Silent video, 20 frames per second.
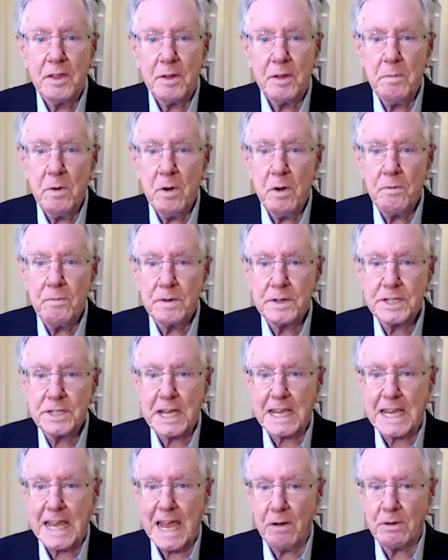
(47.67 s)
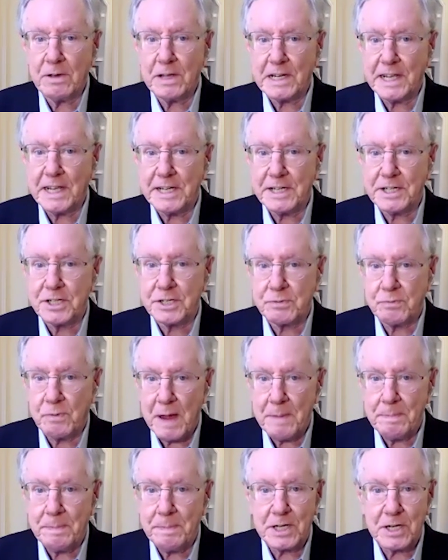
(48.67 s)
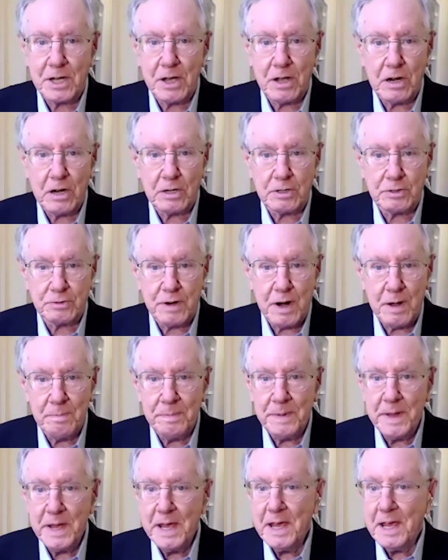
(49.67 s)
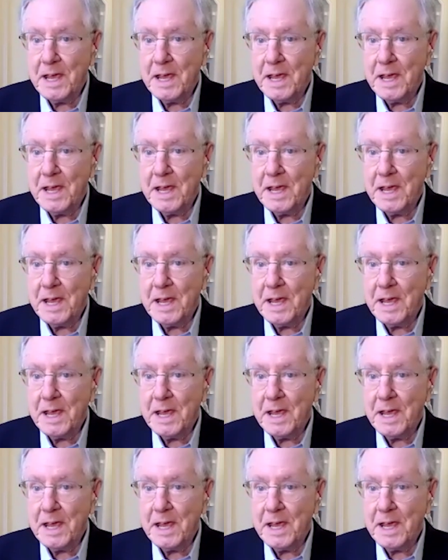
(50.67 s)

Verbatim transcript: The move was a calculated swipe at Donald Trump